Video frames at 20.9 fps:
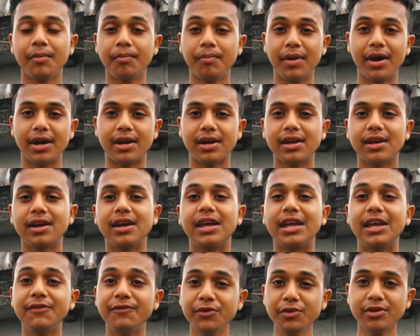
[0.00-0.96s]
But
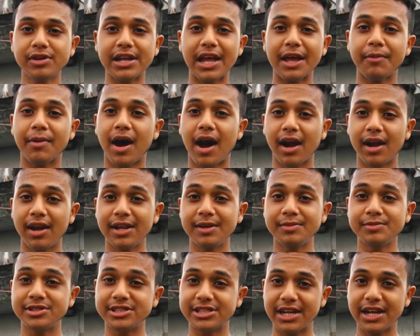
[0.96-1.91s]
if you type
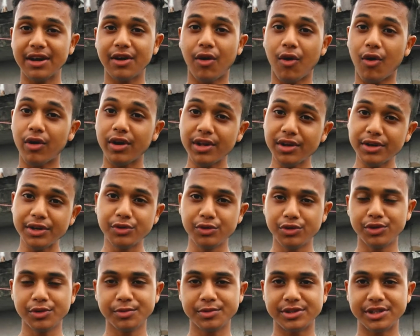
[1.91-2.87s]
Harlem shake on your
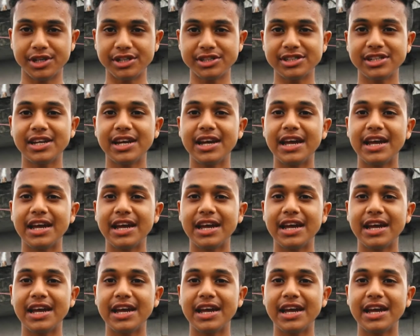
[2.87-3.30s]
YouTube search,